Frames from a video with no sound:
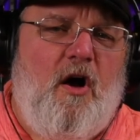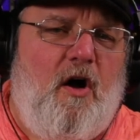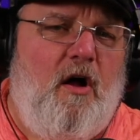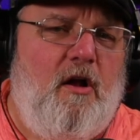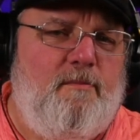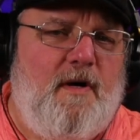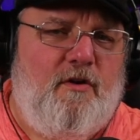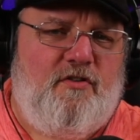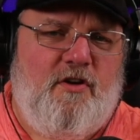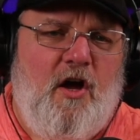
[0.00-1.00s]

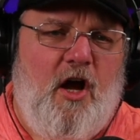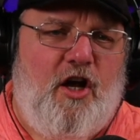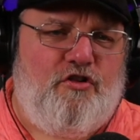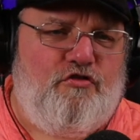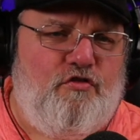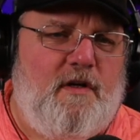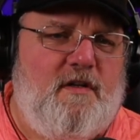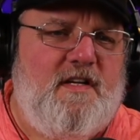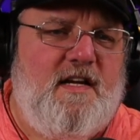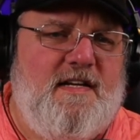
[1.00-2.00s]
almost $1
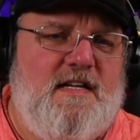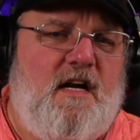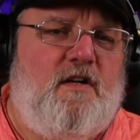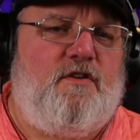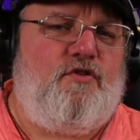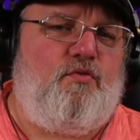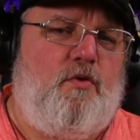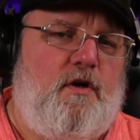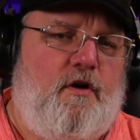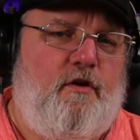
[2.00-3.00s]
trillion
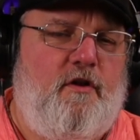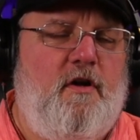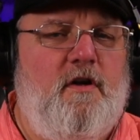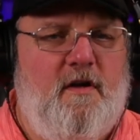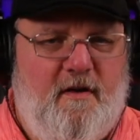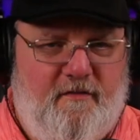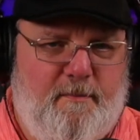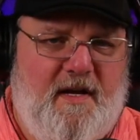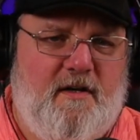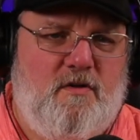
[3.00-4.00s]
worth of
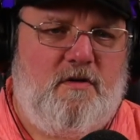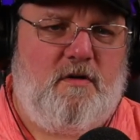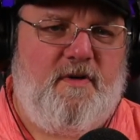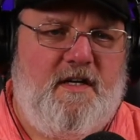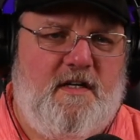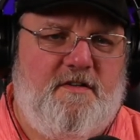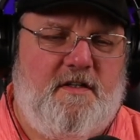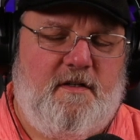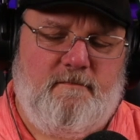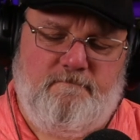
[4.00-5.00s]
tobacco harm reduction.